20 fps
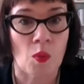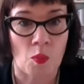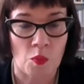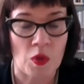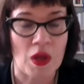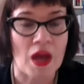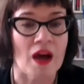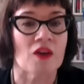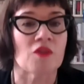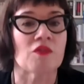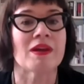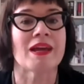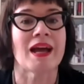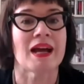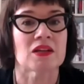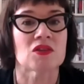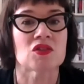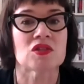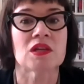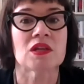We are
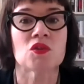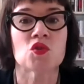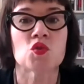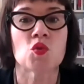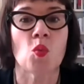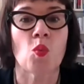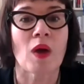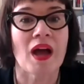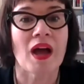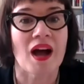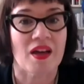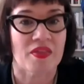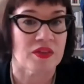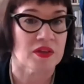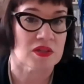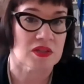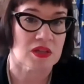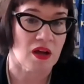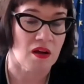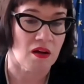reacting to where
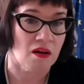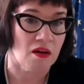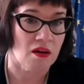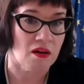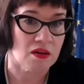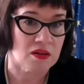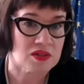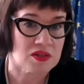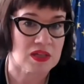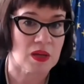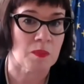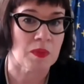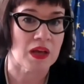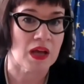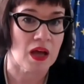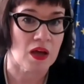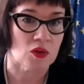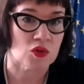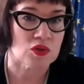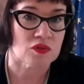others are
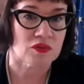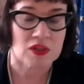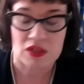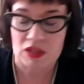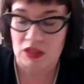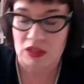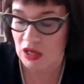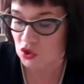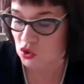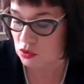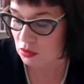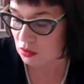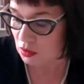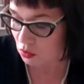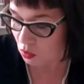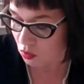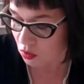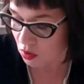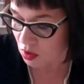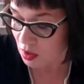stepping out of international
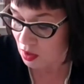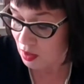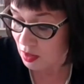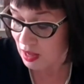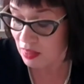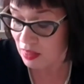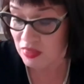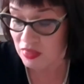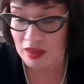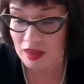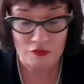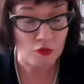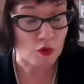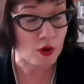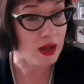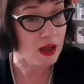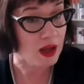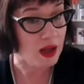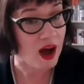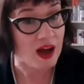law. And therefore,
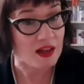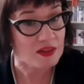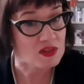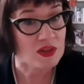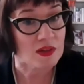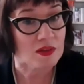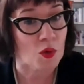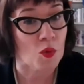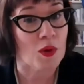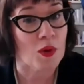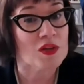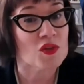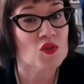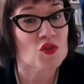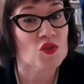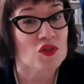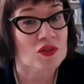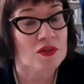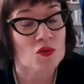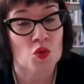I answer the
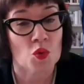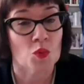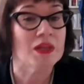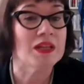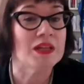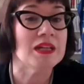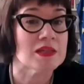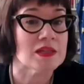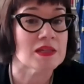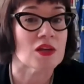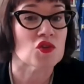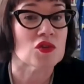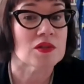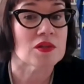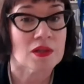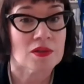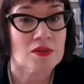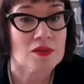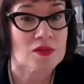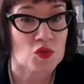question, do we need such an
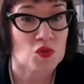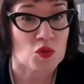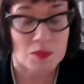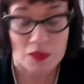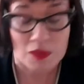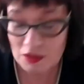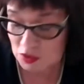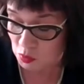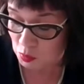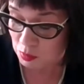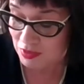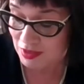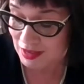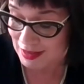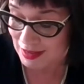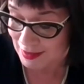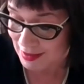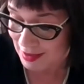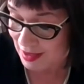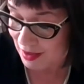instrument, with a
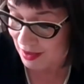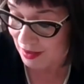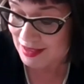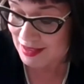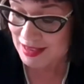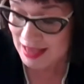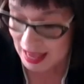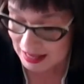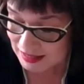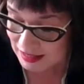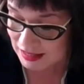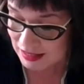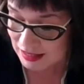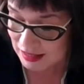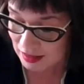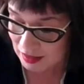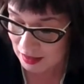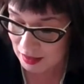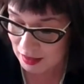clear yes,